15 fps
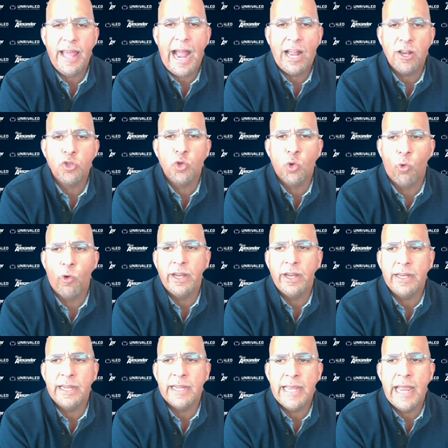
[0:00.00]
that
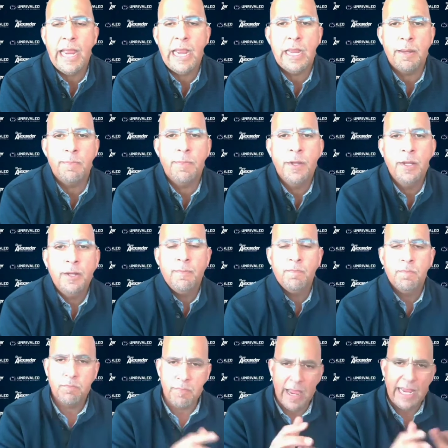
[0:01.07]
during the game,
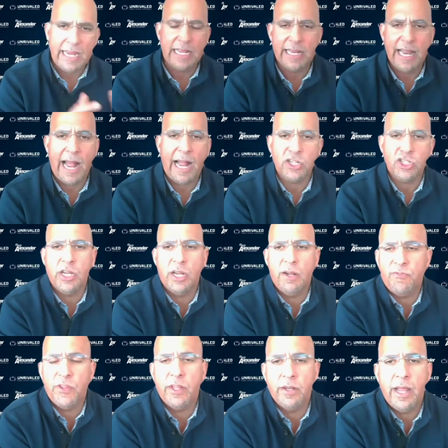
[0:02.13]
making that
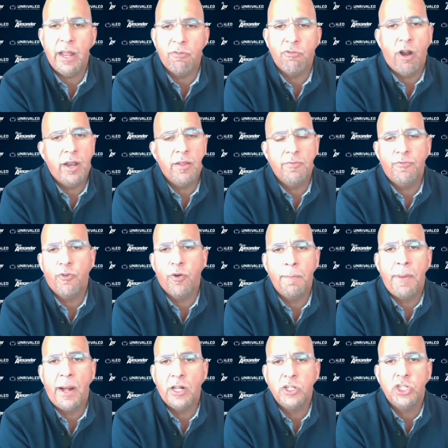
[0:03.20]
shift and running for a
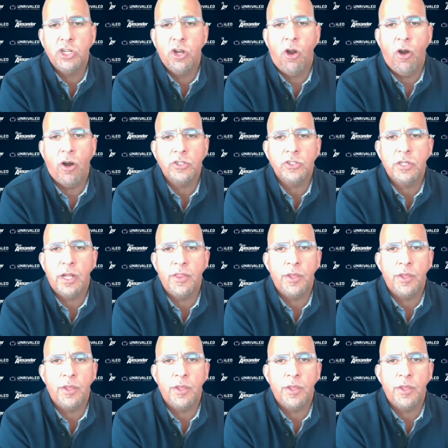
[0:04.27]
bunch of yards.